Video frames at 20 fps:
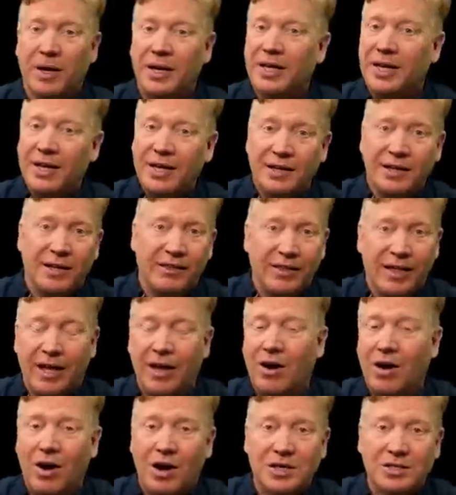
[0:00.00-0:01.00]
Again, that
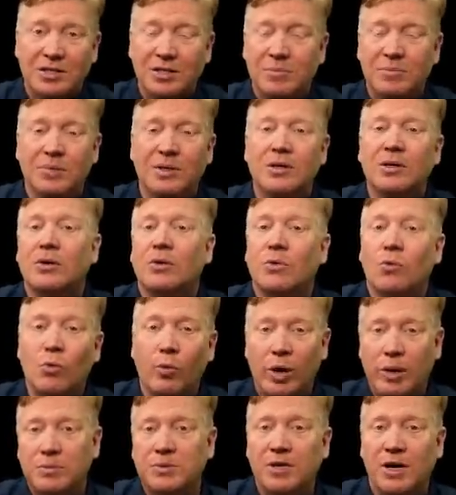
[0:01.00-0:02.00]
awesome
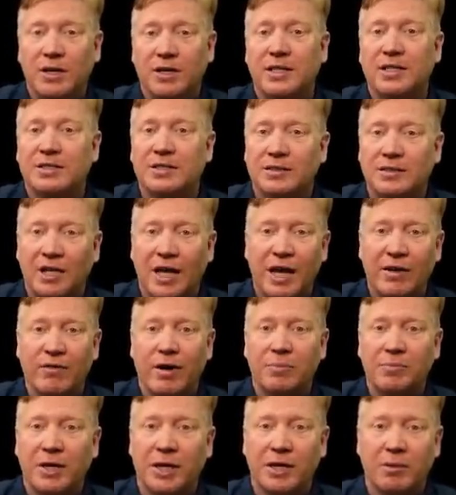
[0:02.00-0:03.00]
WebSockets live
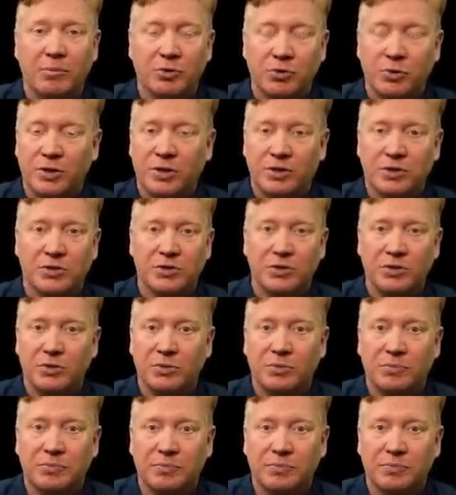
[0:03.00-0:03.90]
updating between those two.